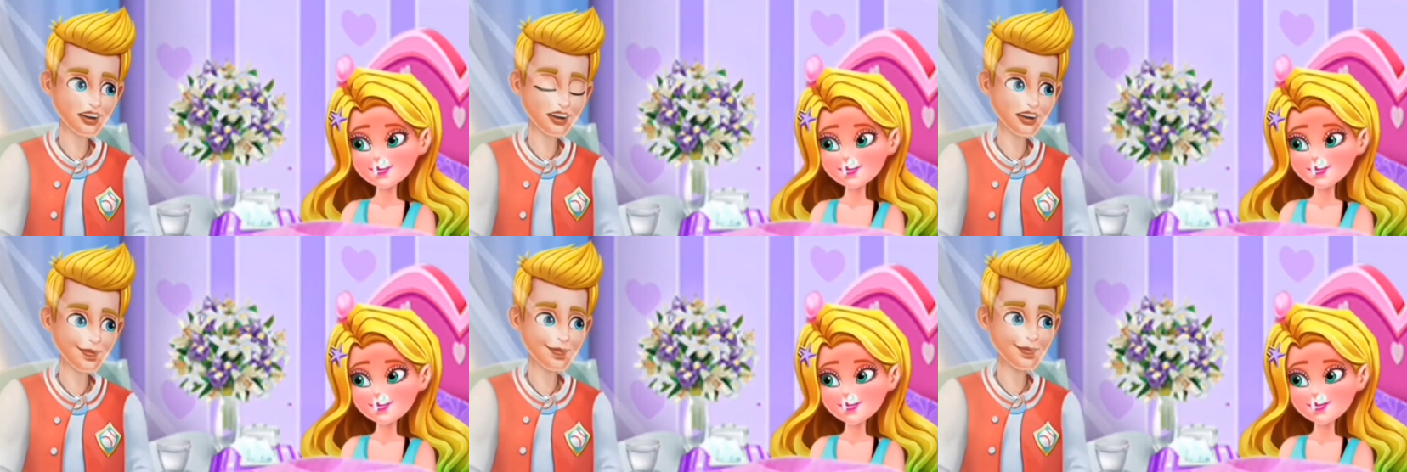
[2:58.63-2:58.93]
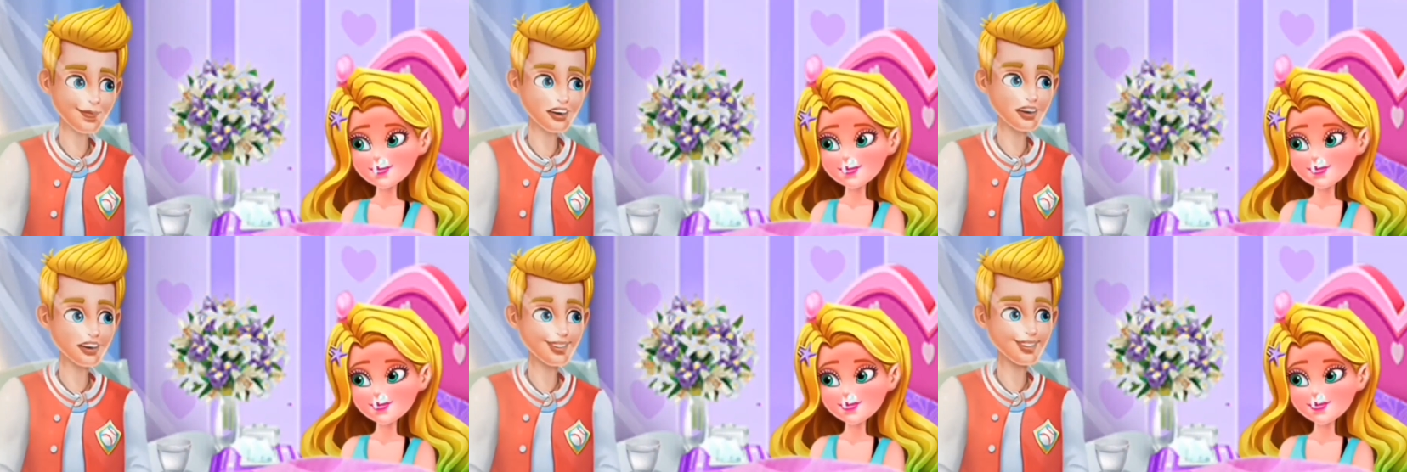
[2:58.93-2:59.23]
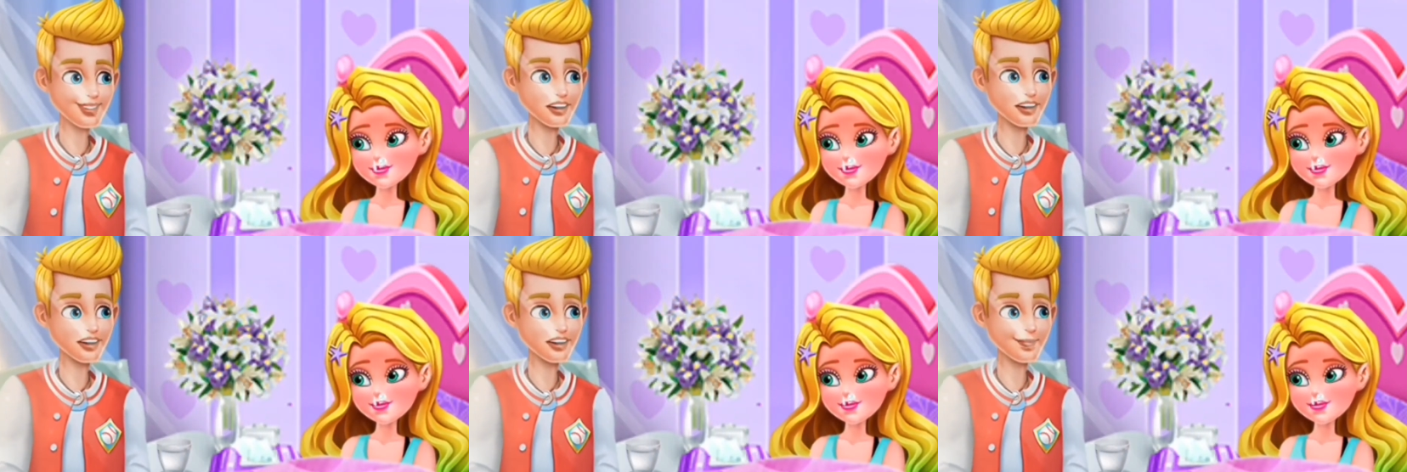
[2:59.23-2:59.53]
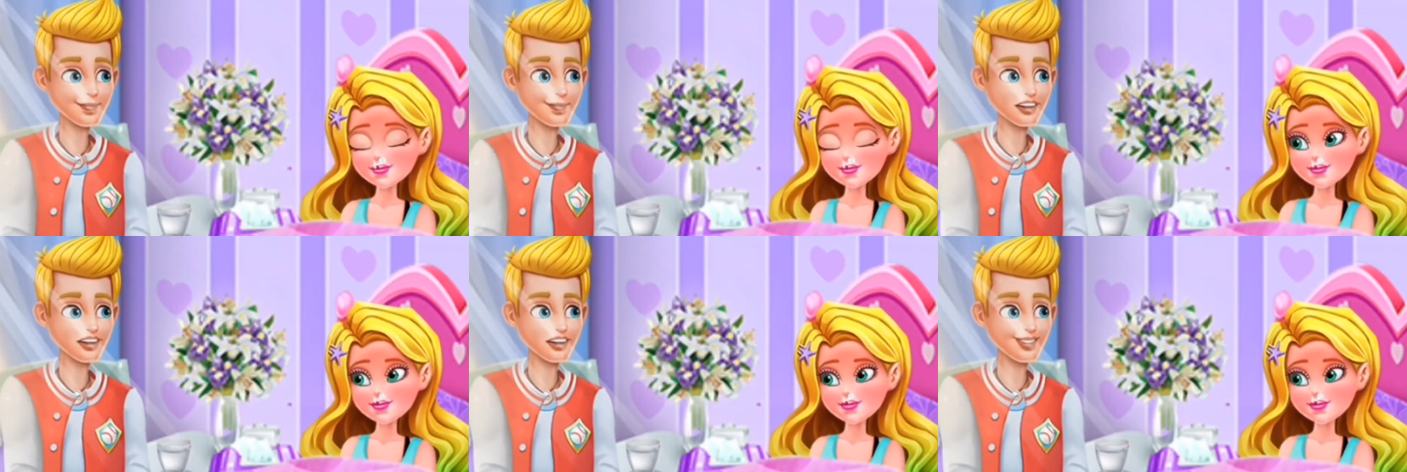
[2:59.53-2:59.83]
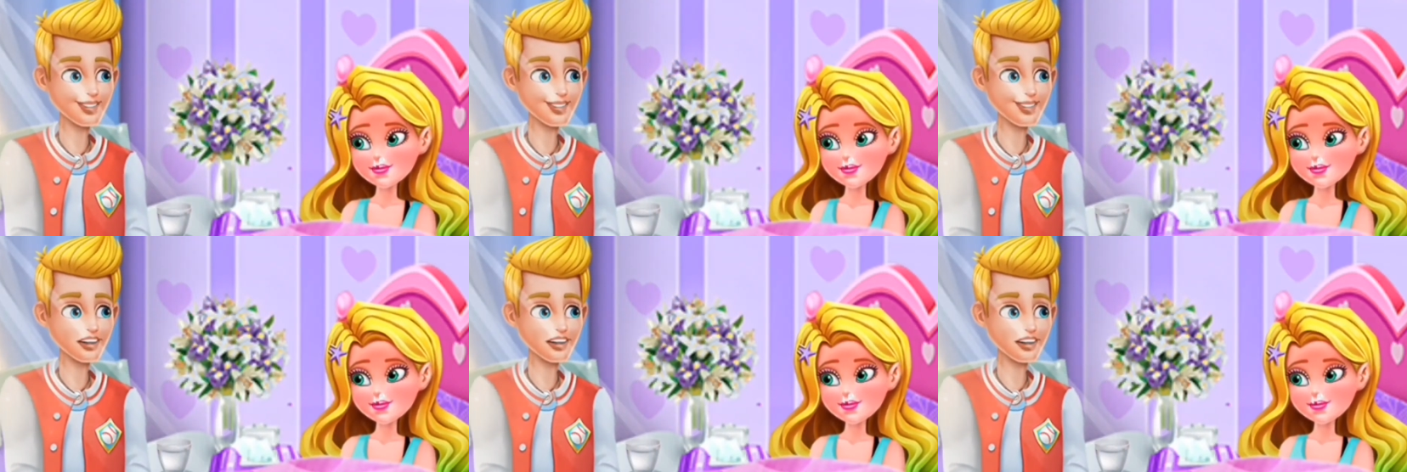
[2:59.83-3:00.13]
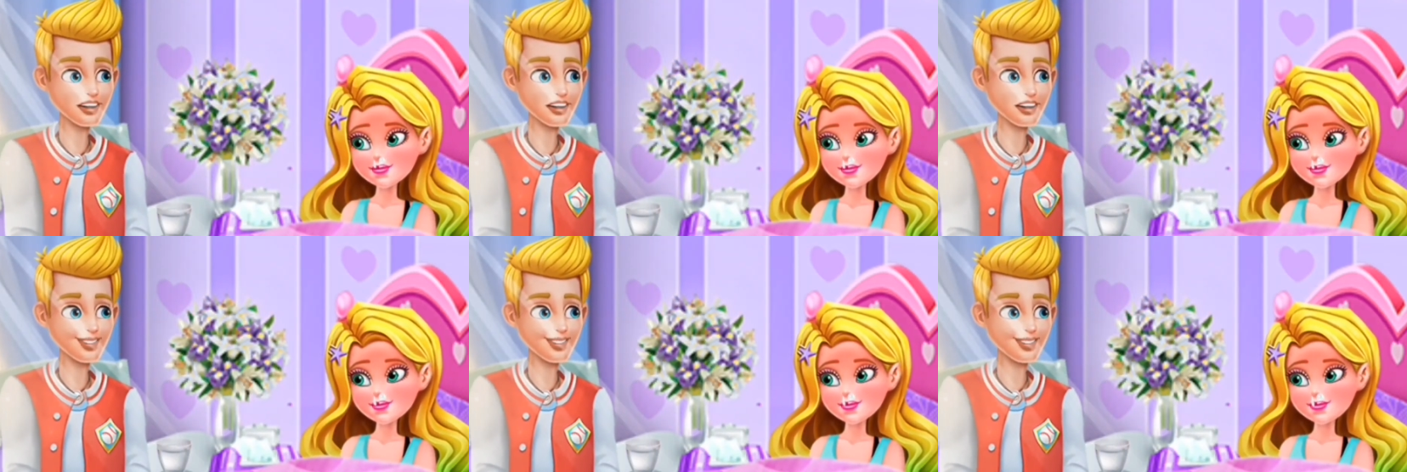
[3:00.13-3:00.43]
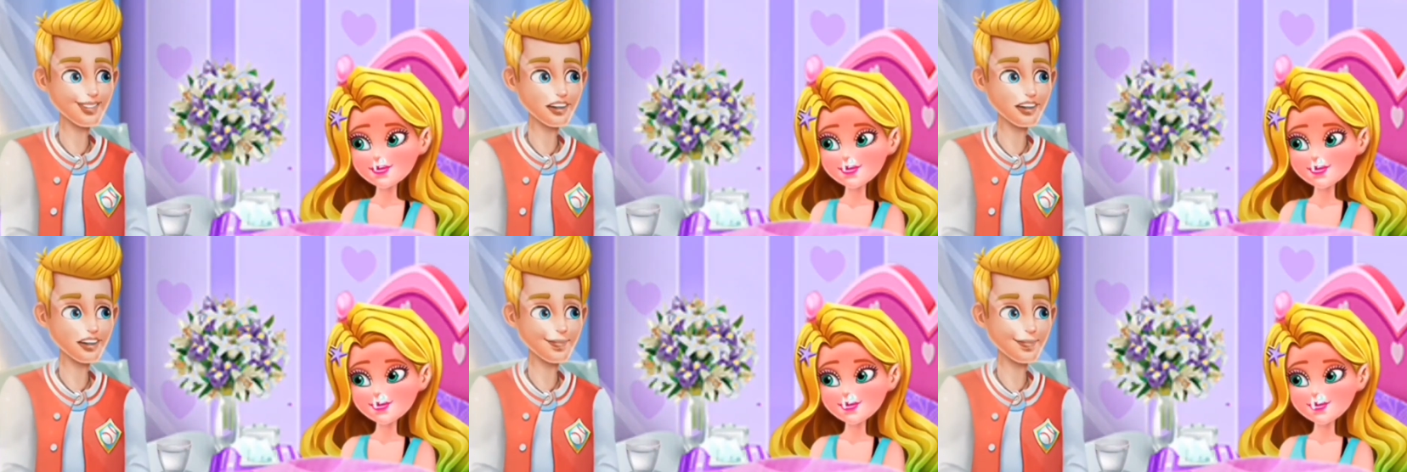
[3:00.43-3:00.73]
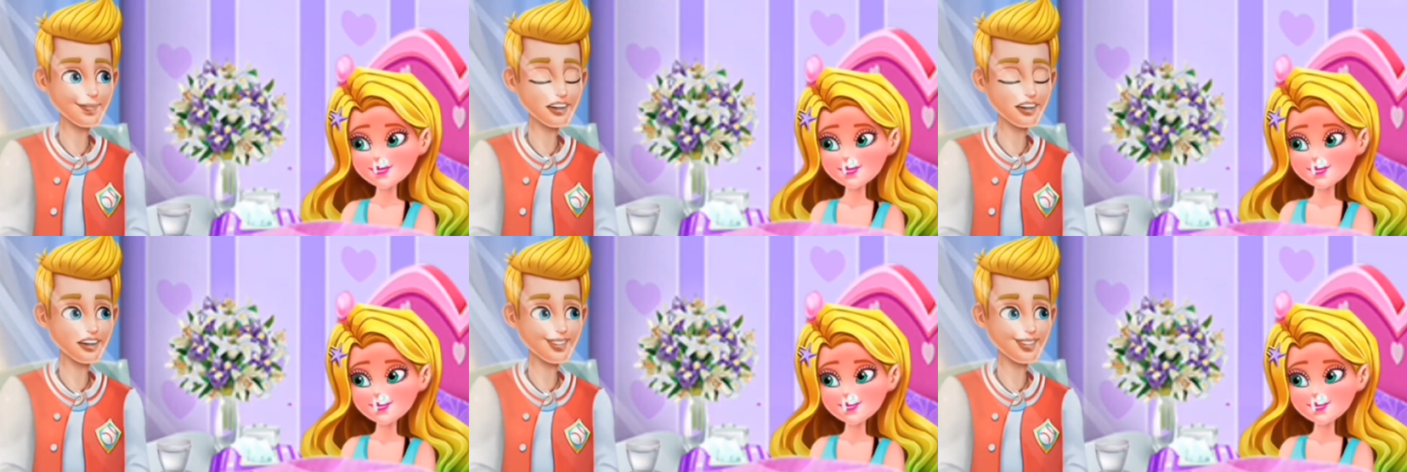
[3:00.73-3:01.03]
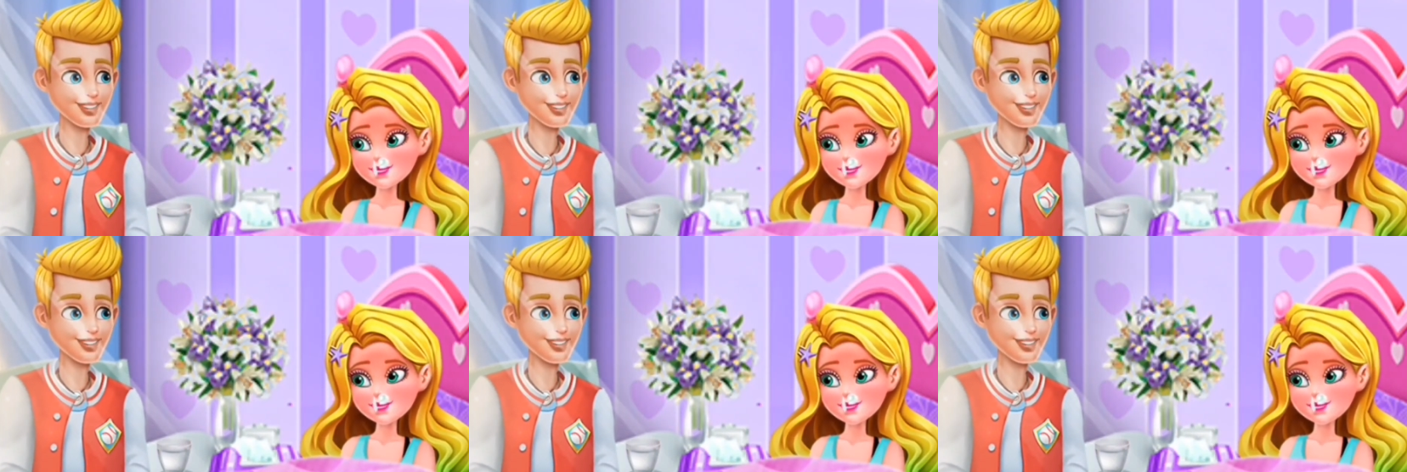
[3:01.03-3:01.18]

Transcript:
Speaker 1: fever. Don't worry, I'll take good